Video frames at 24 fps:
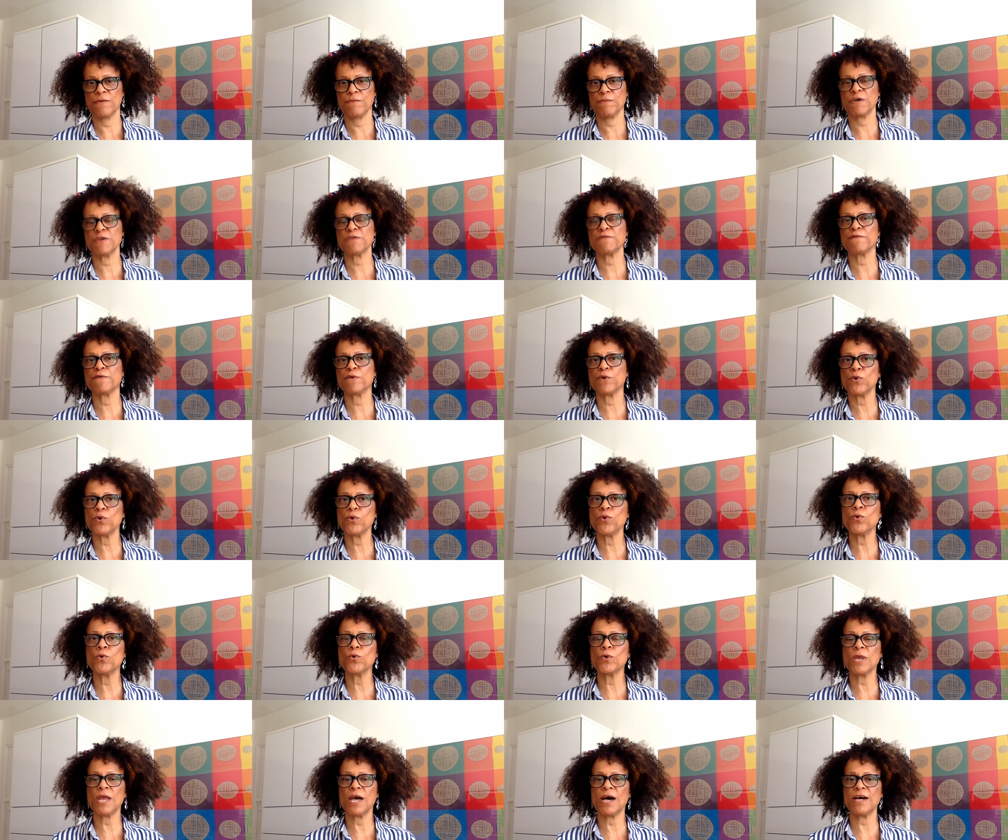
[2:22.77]
but for
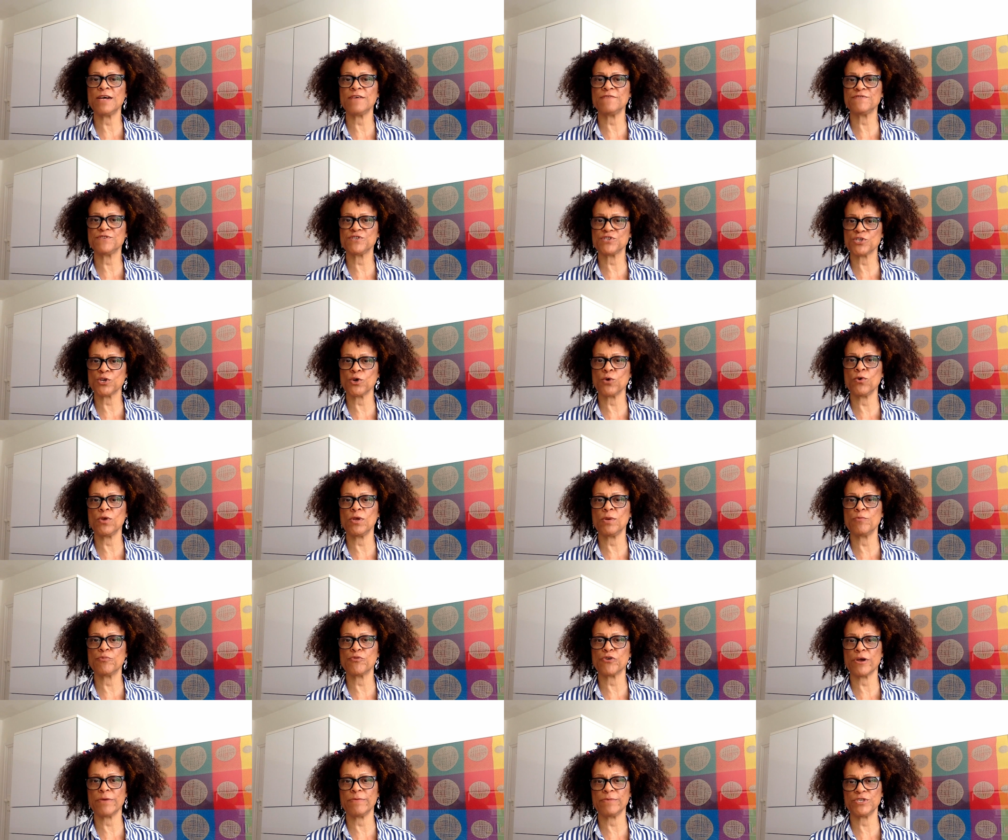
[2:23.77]
all lives
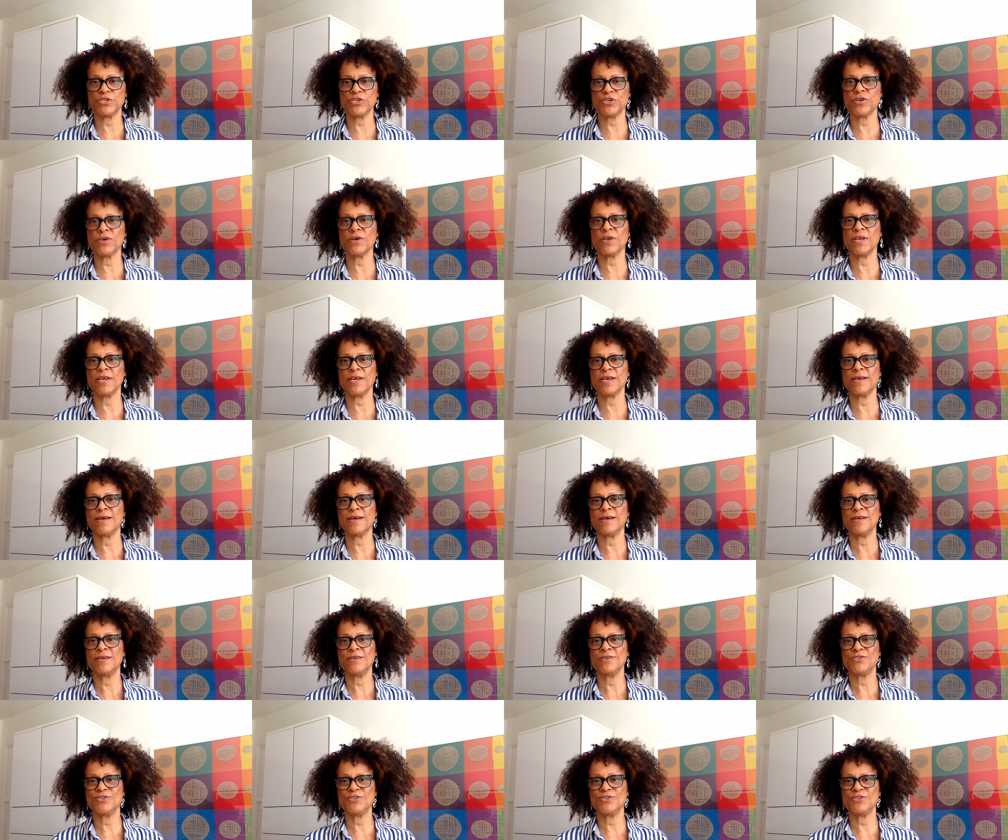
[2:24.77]
stolen prematurely